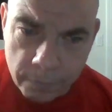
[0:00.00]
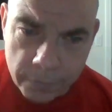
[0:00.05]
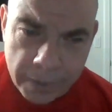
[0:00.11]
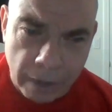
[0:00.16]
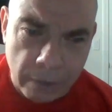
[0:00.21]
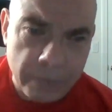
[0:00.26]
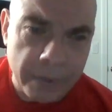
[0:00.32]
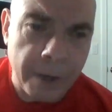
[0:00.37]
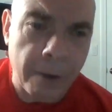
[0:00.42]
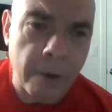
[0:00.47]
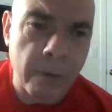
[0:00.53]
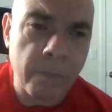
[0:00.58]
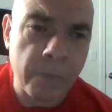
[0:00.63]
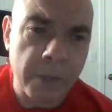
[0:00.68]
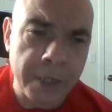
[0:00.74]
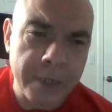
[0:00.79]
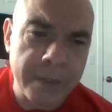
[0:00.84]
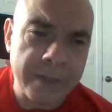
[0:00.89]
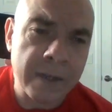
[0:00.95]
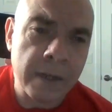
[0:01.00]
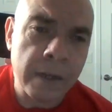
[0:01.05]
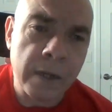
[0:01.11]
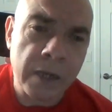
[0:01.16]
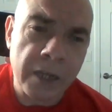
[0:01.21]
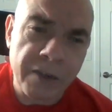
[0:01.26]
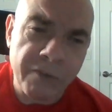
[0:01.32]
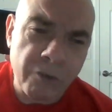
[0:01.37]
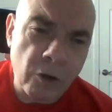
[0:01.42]
down there, please
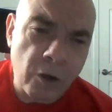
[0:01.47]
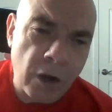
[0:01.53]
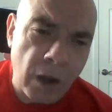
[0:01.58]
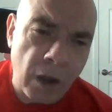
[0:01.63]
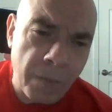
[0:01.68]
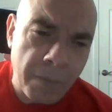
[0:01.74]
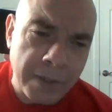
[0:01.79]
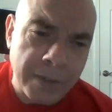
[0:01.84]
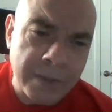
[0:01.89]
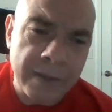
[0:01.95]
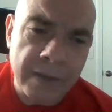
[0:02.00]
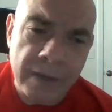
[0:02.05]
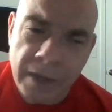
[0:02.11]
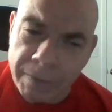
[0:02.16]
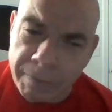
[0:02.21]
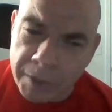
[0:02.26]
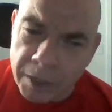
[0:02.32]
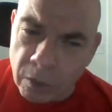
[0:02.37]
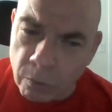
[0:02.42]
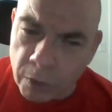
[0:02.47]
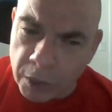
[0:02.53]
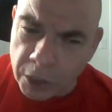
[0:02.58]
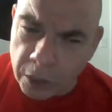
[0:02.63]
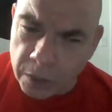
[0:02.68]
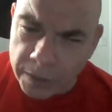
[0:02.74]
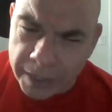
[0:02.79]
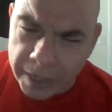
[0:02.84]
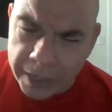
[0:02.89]
leave your comments. Let me know
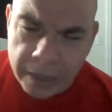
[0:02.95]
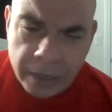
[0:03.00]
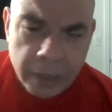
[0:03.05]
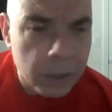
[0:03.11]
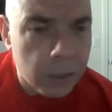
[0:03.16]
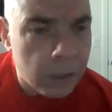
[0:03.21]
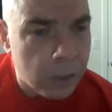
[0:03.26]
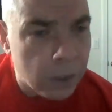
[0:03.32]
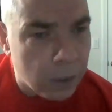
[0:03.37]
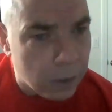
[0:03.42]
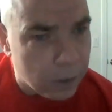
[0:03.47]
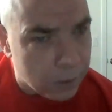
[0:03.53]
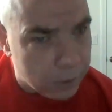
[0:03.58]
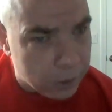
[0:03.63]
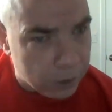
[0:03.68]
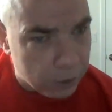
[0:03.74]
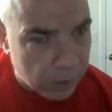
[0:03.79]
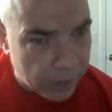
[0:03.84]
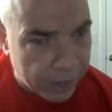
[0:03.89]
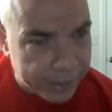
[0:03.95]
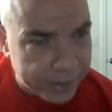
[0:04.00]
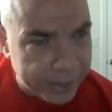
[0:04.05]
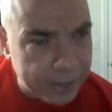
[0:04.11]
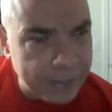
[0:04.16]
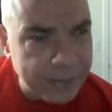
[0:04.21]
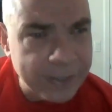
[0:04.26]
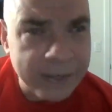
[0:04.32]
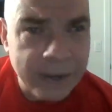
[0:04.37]
what you think. Do you like
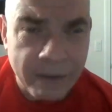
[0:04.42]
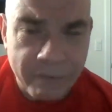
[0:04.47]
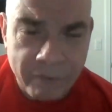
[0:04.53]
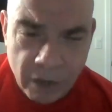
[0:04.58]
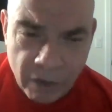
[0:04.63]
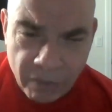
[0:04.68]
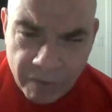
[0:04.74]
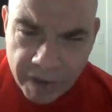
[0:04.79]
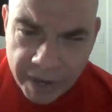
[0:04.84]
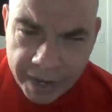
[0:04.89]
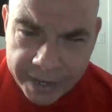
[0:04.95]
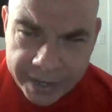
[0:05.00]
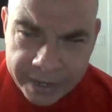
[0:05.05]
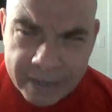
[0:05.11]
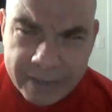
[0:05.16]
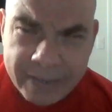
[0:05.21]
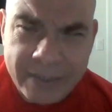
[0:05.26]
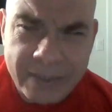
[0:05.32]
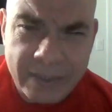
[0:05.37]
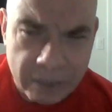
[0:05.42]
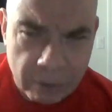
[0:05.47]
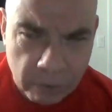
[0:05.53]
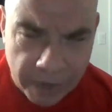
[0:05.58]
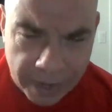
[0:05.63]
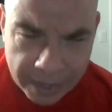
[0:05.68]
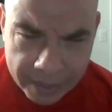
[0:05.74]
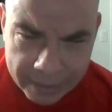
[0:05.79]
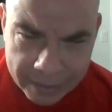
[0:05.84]
Kiss? Have you ever liked Kiss? Do
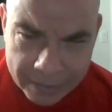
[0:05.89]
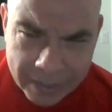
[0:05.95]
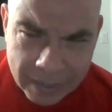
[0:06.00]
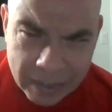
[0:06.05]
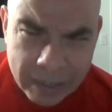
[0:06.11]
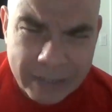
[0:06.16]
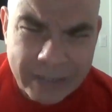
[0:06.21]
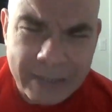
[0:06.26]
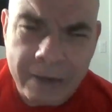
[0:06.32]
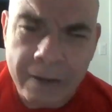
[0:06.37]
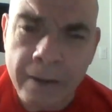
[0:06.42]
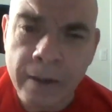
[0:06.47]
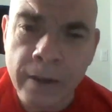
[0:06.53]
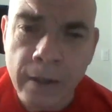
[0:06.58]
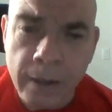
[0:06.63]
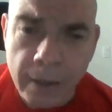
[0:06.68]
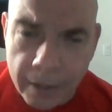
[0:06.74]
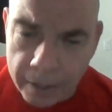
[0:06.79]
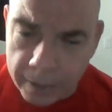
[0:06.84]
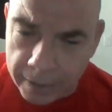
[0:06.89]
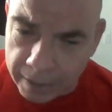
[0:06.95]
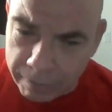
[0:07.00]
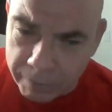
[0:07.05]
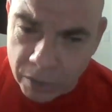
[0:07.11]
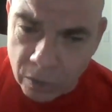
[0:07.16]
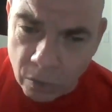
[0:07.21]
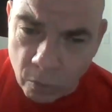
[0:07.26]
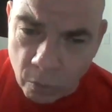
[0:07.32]
you like this list? And
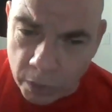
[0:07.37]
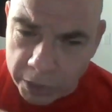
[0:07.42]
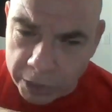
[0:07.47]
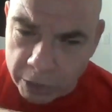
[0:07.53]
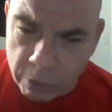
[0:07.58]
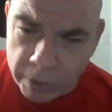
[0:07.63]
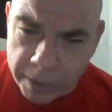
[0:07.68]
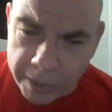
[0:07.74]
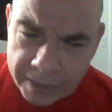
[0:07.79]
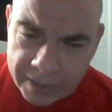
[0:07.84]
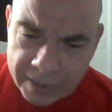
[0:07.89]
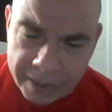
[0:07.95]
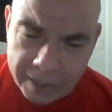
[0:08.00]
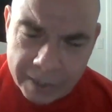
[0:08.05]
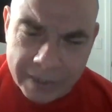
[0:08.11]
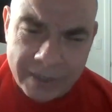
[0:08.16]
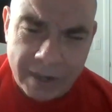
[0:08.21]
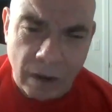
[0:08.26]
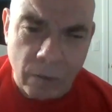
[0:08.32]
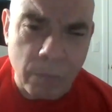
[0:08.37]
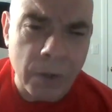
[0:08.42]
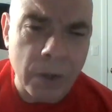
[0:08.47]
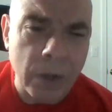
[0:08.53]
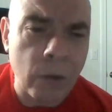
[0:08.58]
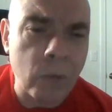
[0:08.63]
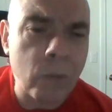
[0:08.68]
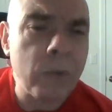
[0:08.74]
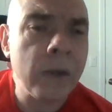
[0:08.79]
let me know what your list is down
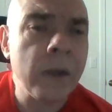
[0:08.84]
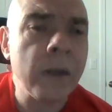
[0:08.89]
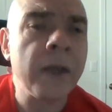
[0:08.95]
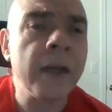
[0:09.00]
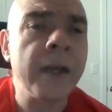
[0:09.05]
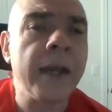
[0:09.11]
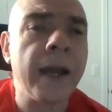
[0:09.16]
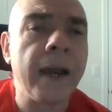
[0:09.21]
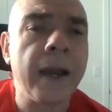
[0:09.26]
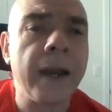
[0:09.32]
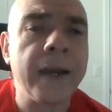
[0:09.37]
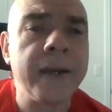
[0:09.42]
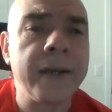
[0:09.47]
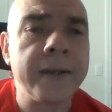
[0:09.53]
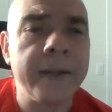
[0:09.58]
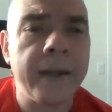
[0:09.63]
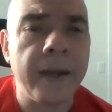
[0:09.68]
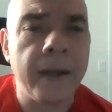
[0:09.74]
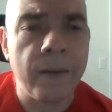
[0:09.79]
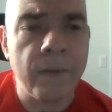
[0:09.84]
below, and